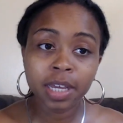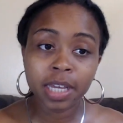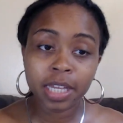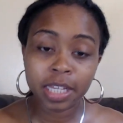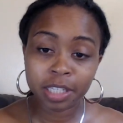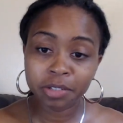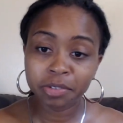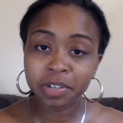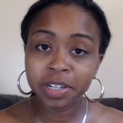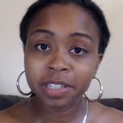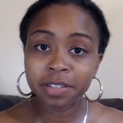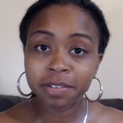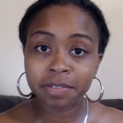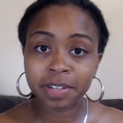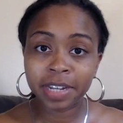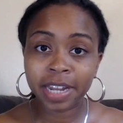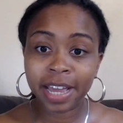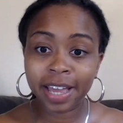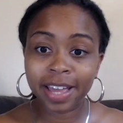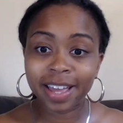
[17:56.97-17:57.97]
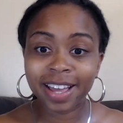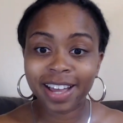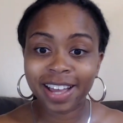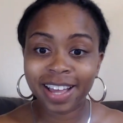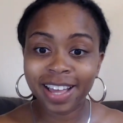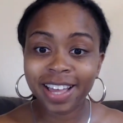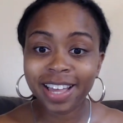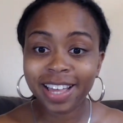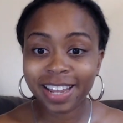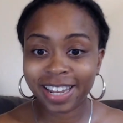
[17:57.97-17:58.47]
There's a reason for that.
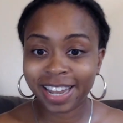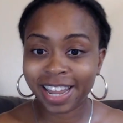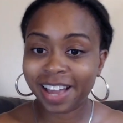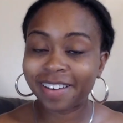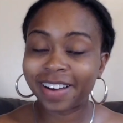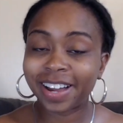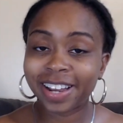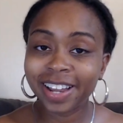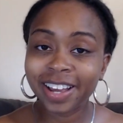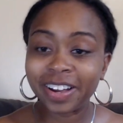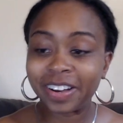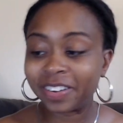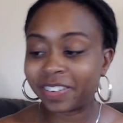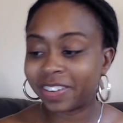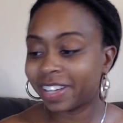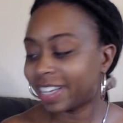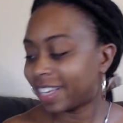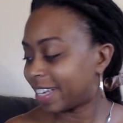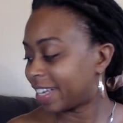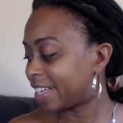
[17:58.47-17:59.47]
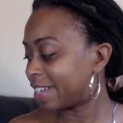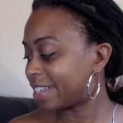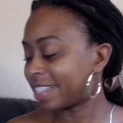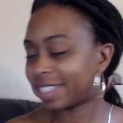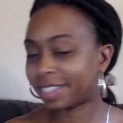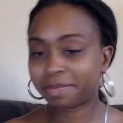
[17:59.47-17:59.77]
Now I know. It's